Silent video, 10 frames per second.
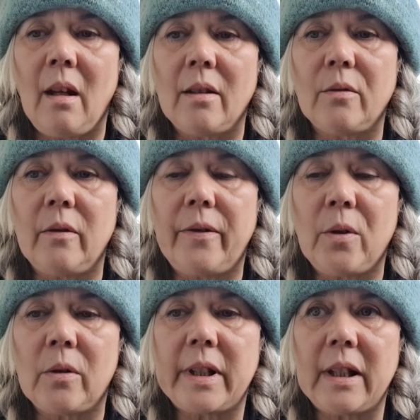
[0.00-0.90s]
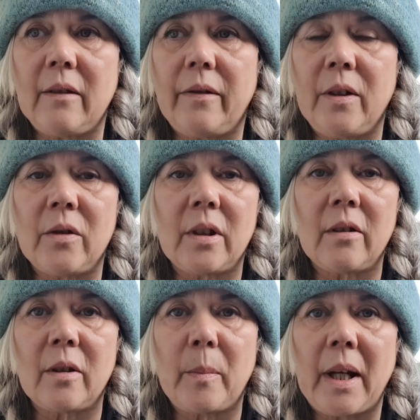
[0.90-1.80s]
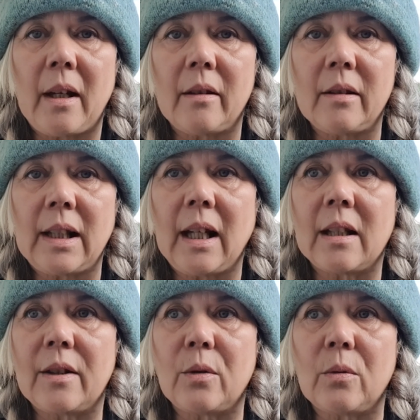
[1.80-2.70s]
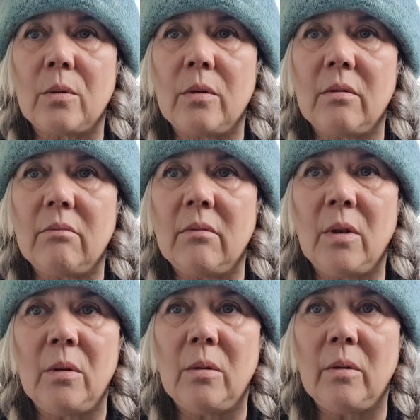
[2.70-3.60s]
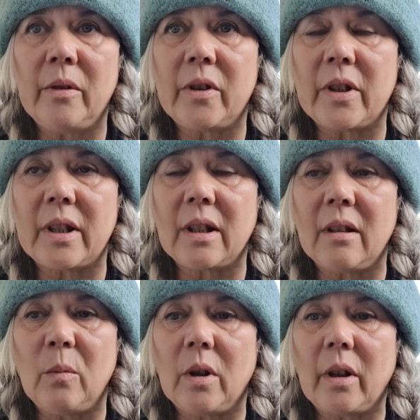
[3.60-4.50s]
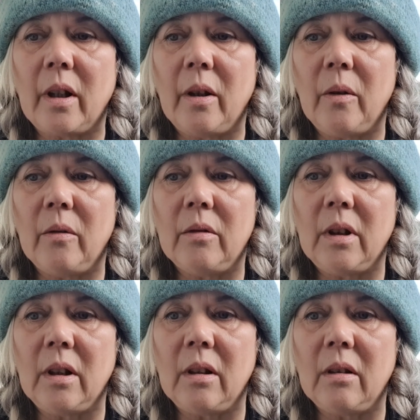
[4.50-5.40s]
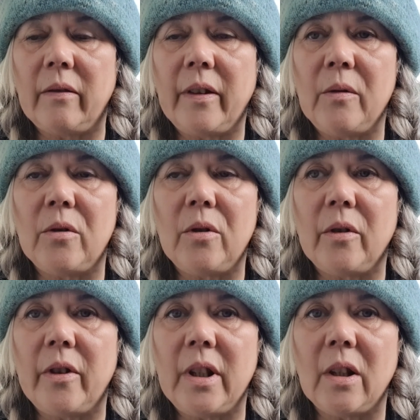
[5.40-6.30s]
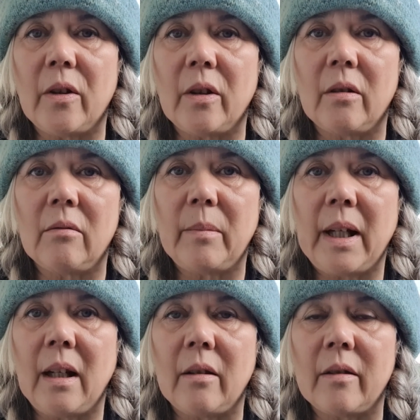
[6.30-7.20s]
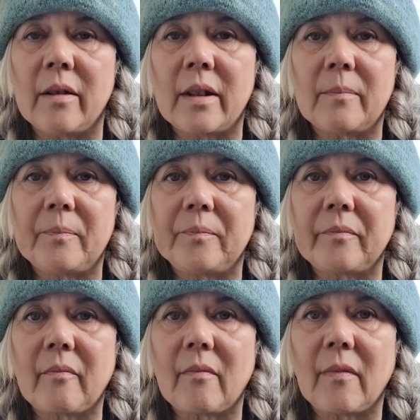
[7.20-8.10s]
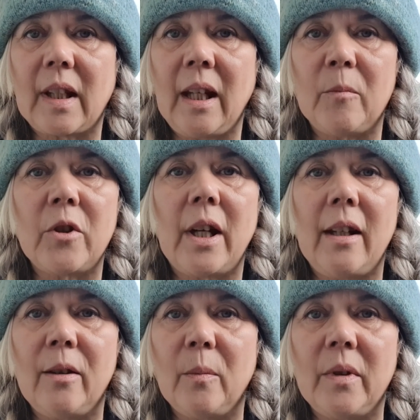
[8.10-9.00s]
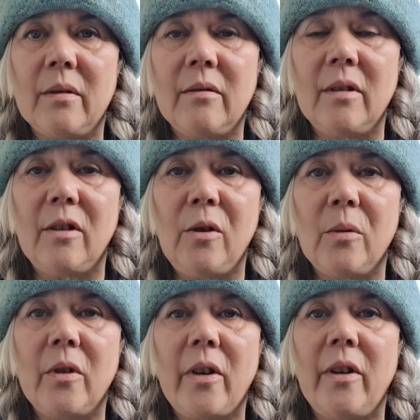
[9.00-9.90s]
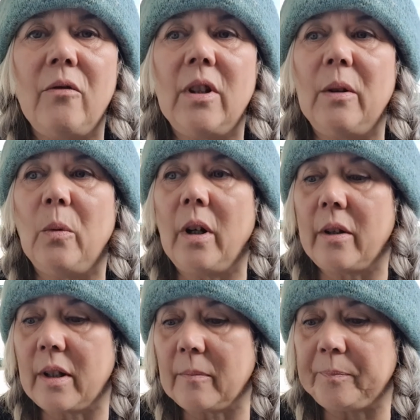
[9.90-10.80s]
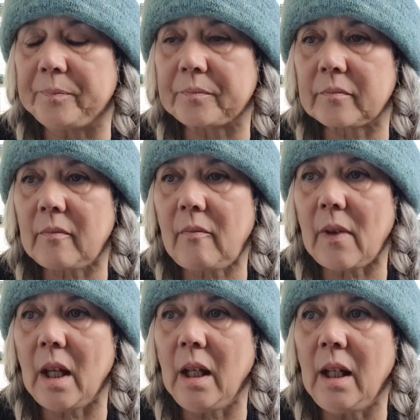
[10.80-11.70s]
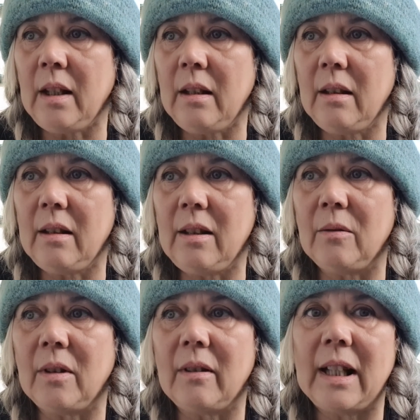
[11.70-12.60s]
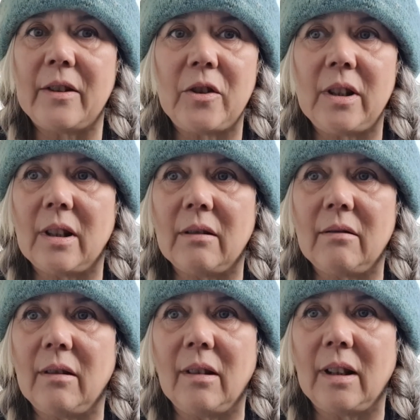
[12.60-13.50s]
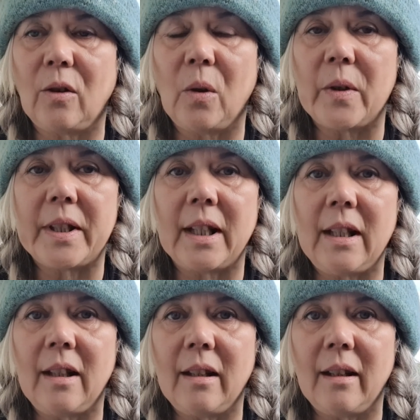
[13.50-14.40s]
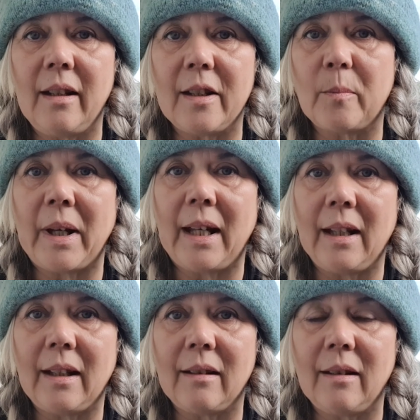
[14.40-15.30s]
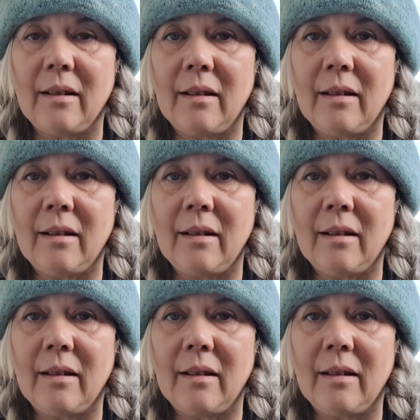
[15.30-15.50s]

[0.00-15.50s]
So I frogged it, found another pattern, cast on. No, it just didn't work out. Found 2 or 3 other patterns, kept trying them, and nothing really worked. And last year I caught sight of it in its bag in